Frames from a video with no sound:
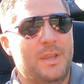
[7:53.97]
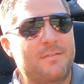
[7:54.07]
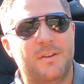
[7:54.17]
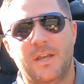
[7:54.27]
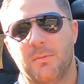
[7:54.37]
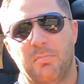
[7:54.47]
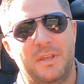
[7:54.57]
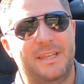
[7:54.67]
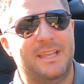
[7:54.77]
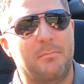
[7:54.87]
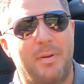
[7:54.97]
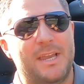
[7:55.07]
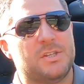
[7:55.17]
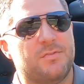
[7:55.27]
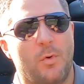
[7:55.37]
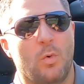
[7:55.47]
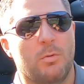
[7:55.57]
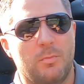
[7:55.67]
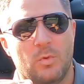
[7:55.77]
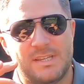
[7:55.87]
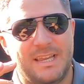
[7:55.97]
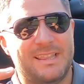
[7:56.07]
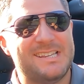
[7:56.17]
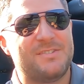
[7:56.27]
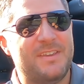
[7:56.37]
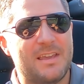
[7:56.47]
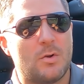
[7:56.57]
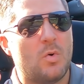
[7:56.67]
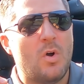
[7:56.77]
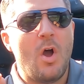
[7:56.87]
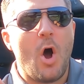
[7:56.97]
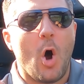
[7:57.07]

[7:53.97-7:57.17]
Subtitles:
even in completely base form, once again, this vehicle